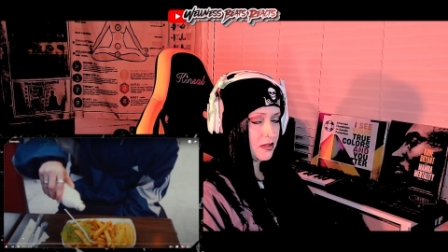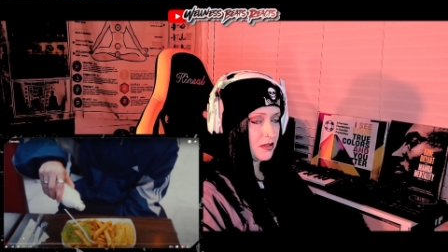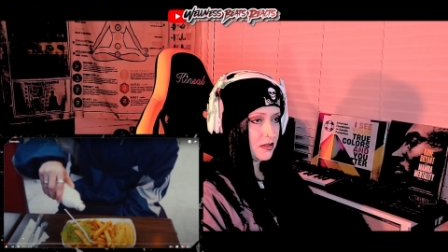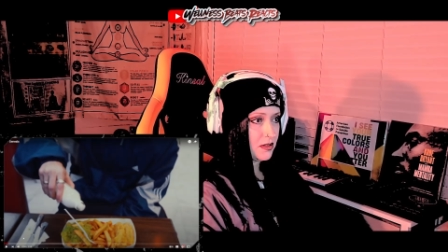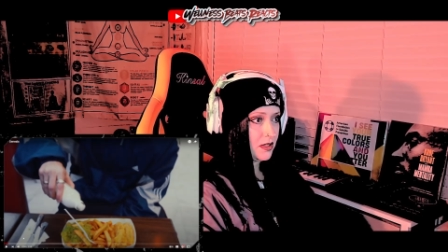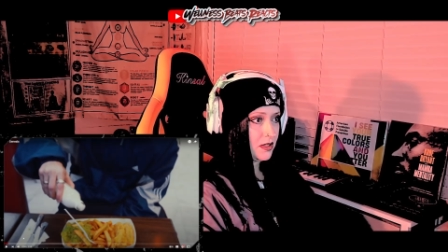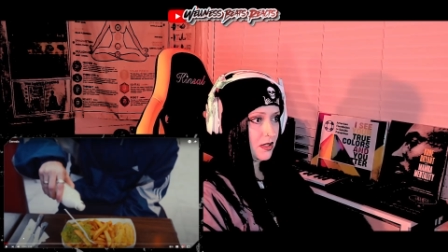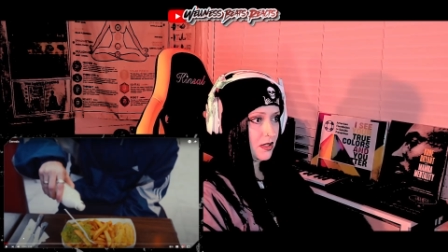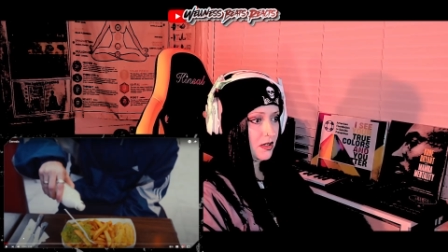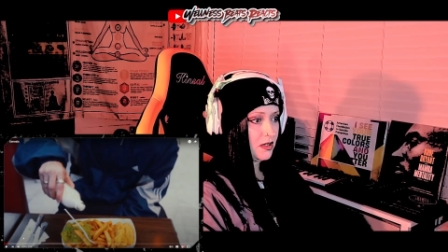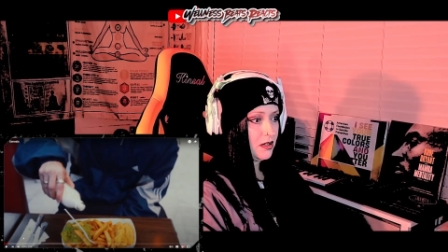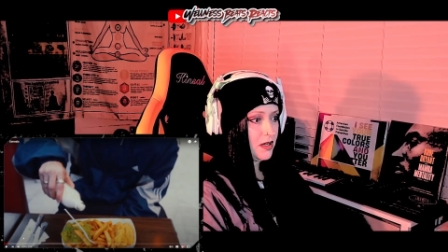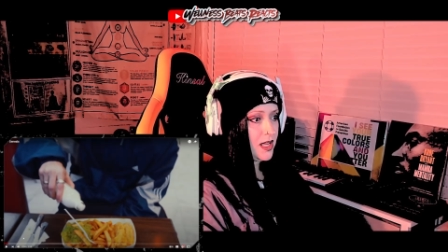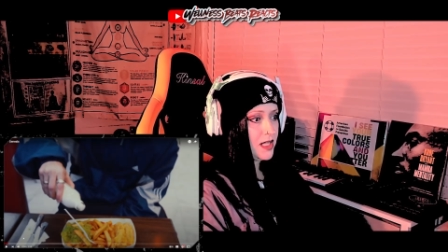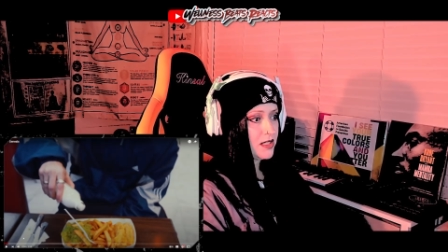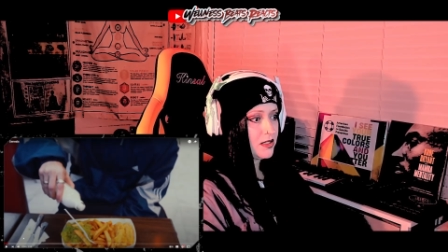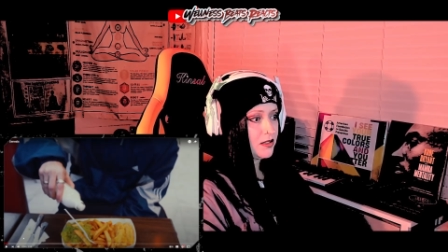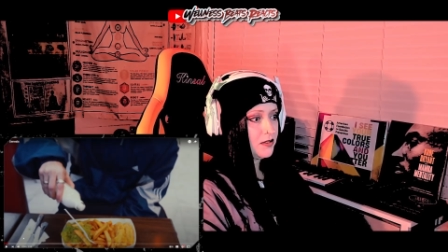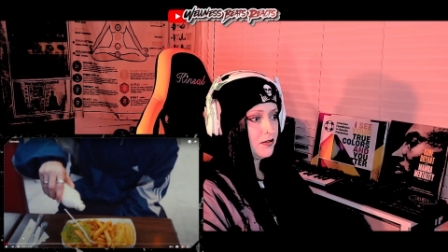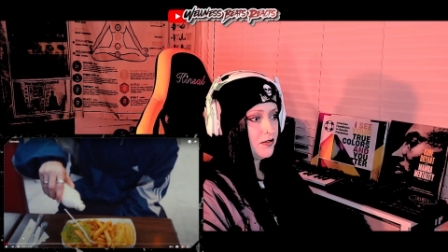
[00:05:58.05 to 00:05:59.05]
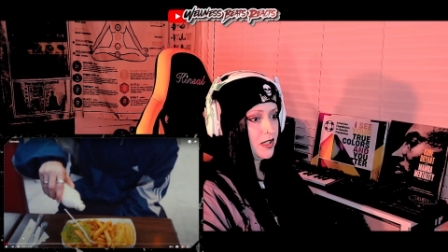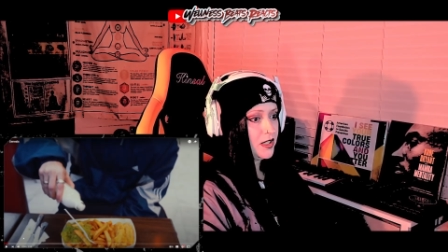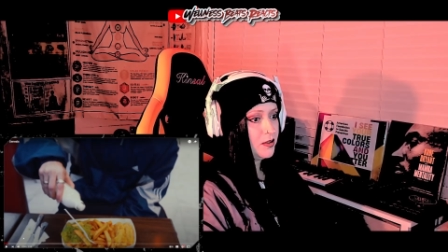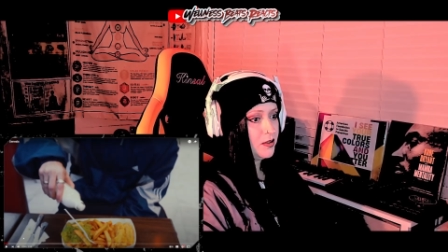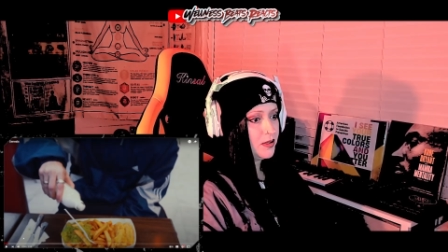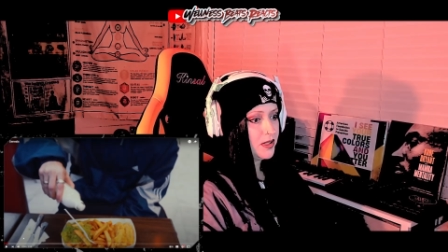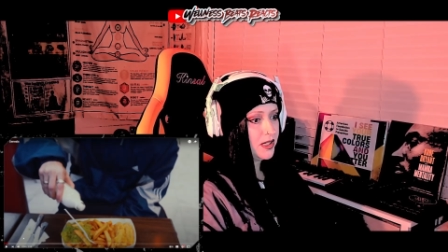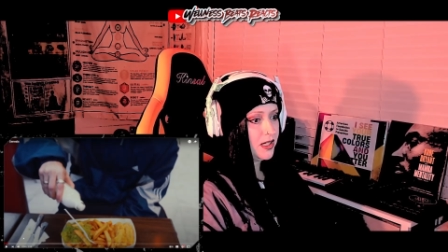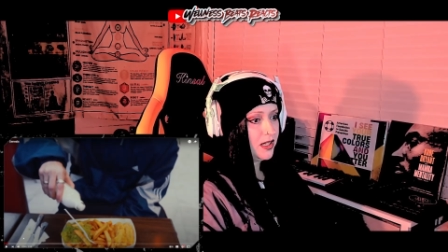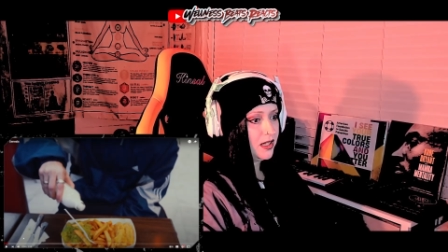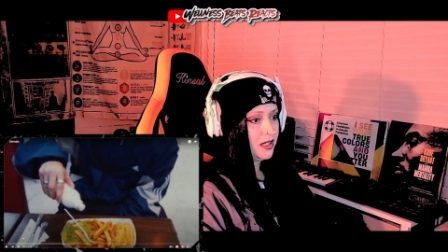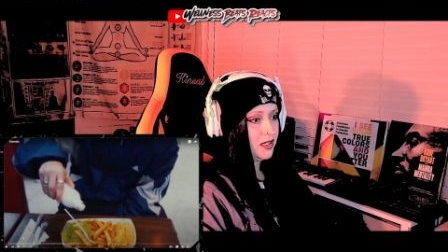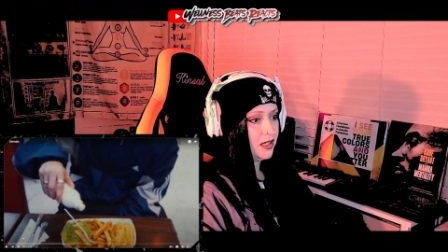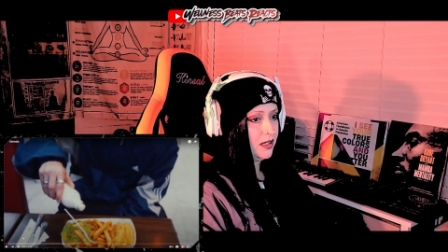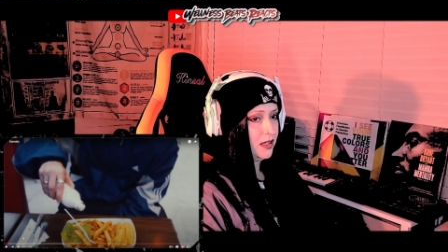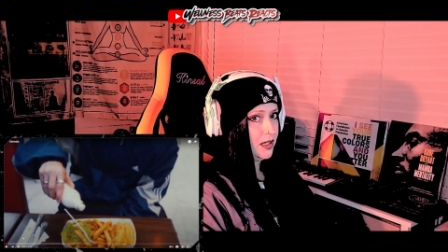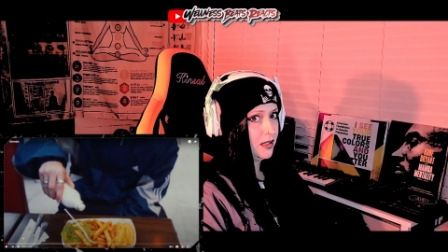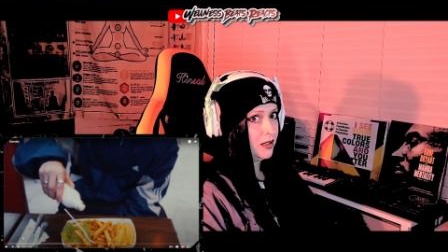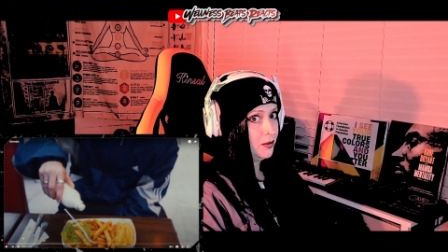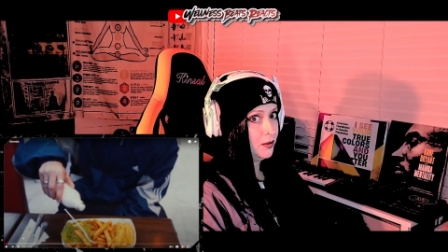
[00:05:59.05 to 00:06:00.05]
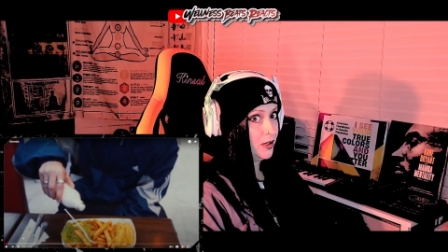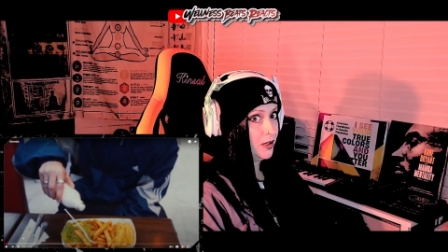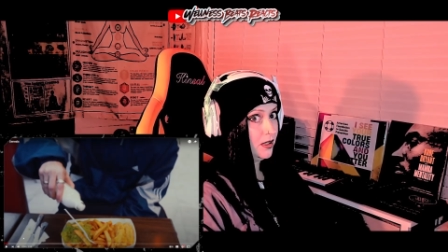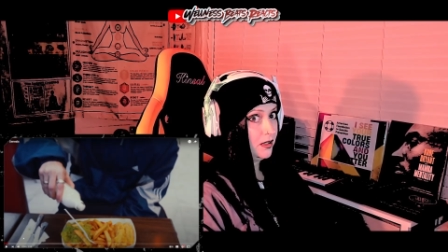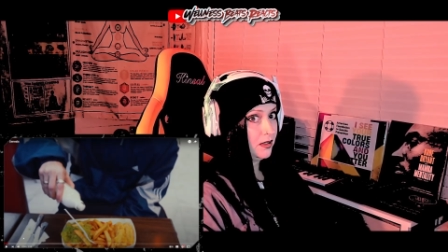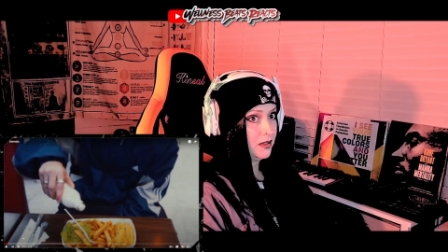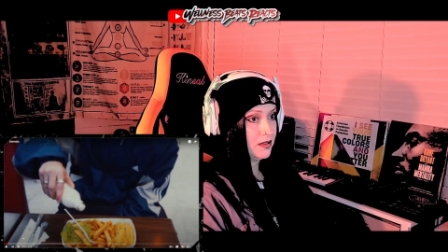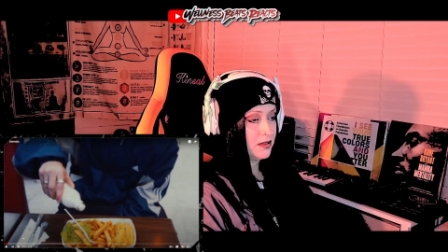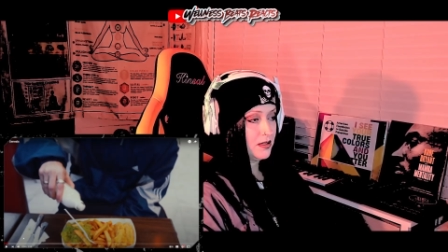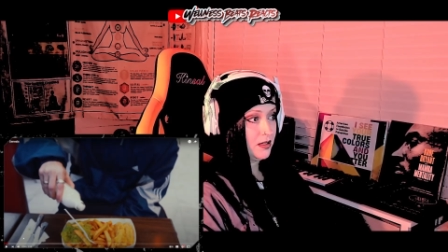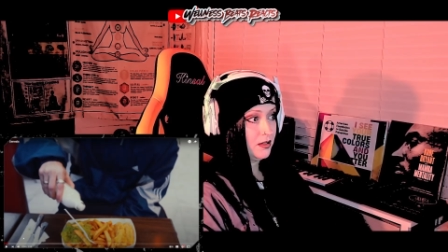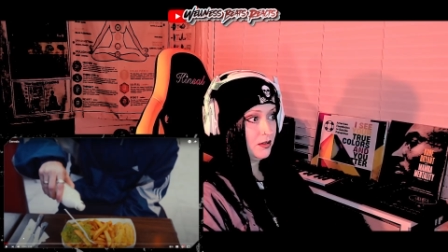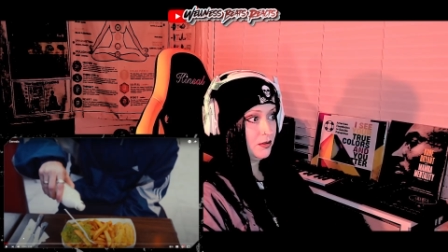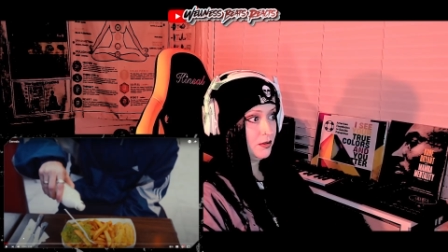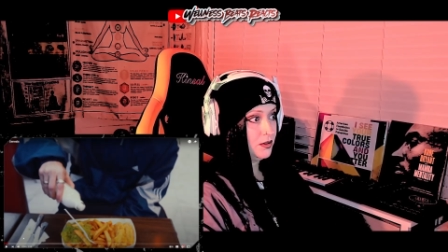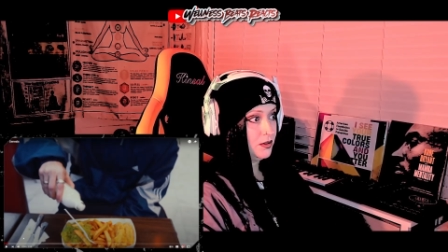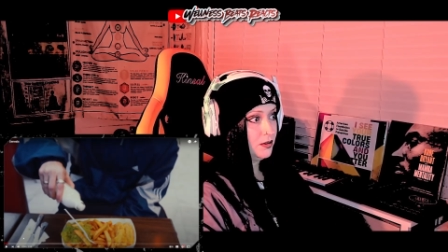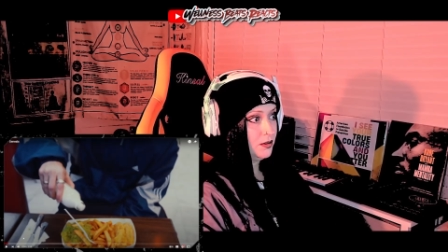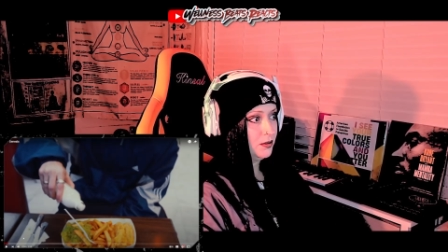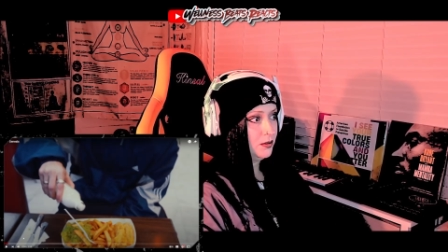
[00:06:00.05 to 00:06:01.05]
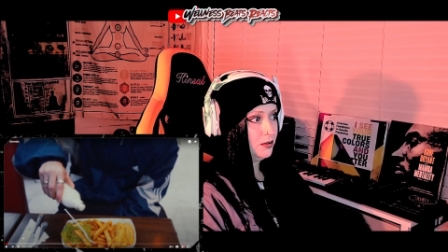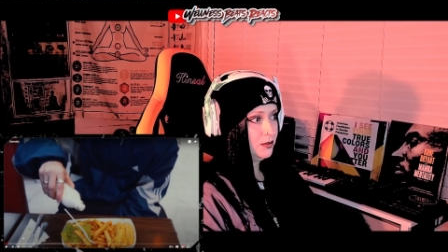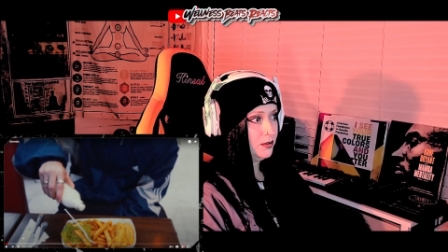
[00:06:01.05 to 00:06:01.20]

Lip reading: and has to follow a diet, and I know that because I do too.